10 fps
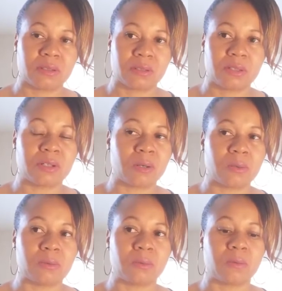you
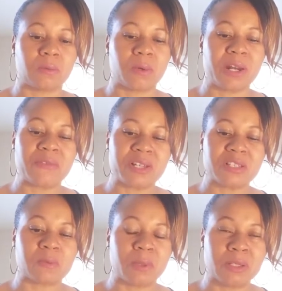know, whatever
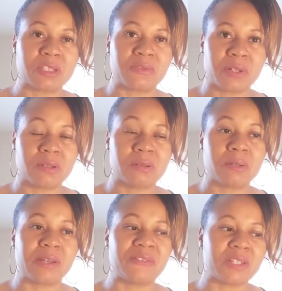his will is for
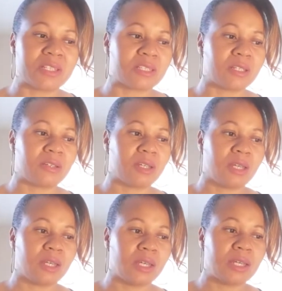you, if it is
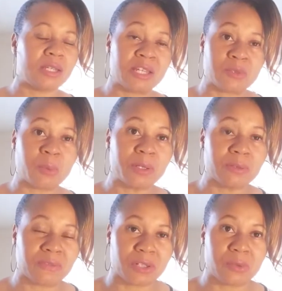in his
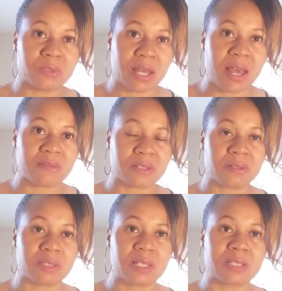will for you to have
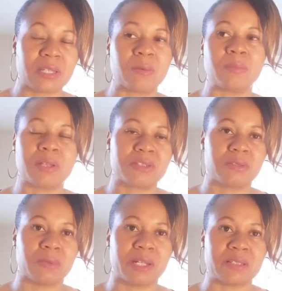certain things, he will bless
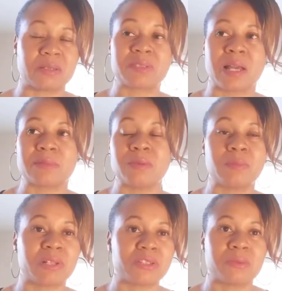you with it. Sometimes he
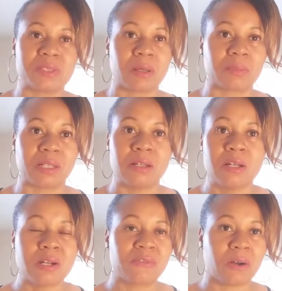will bless you with something
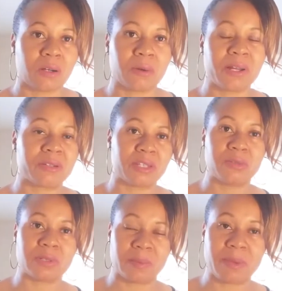far greater than
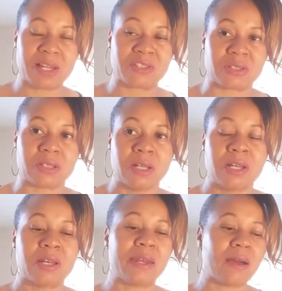you could imagine.
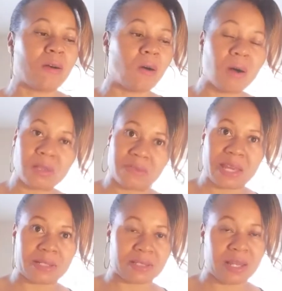Now, all of
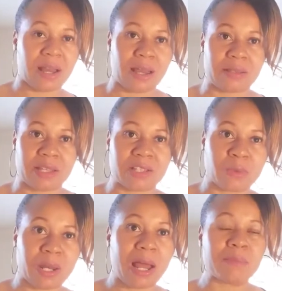that aside, that's
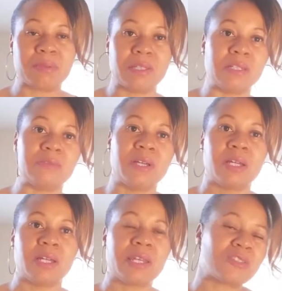what I believe,
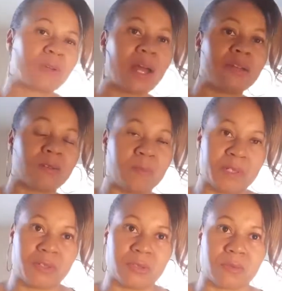and that's what I know to
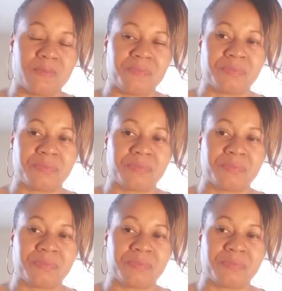be true.